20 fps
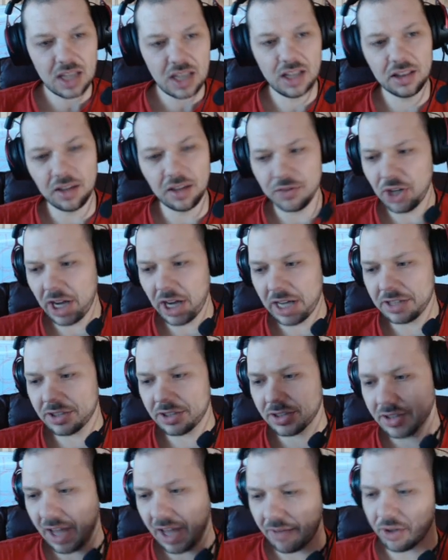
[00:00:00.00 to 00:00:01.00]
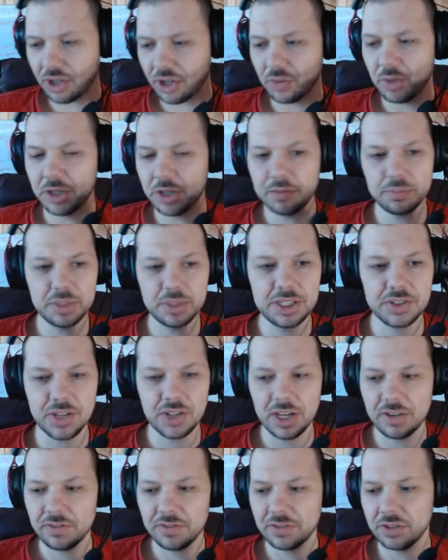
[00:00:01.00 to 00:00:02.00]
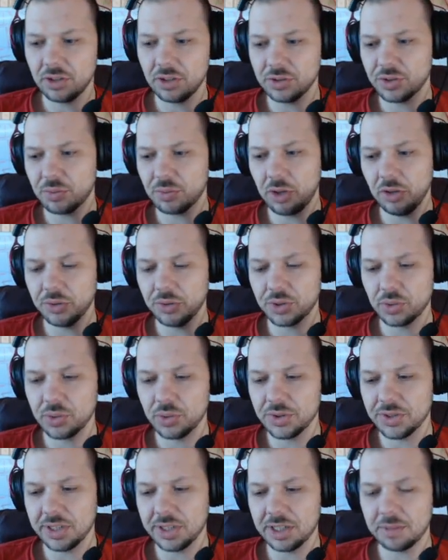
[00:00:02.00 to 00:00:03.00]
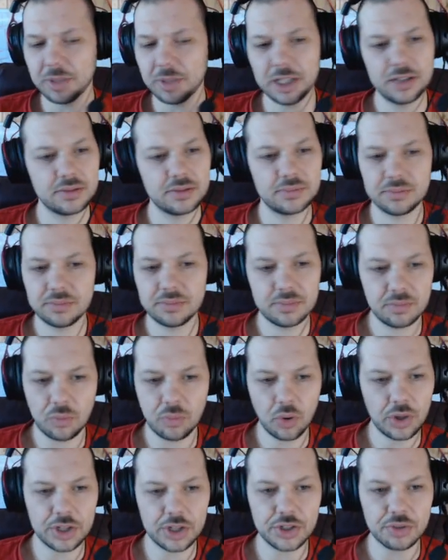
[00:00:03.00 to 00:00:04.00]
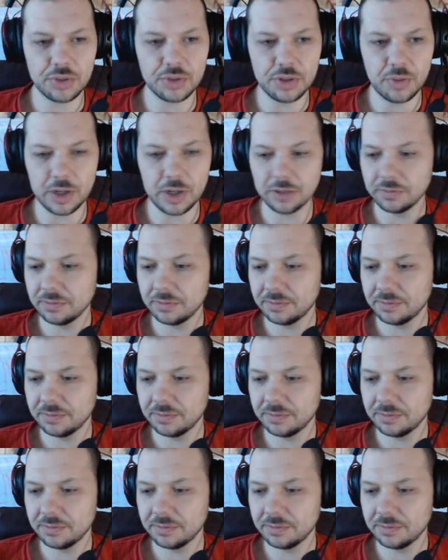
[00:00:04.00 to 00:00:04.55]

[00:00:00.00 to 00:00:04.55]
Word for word: Love you guys. Have a good one. Be safe. Don't swallow swords like me. Won't get you anywhere.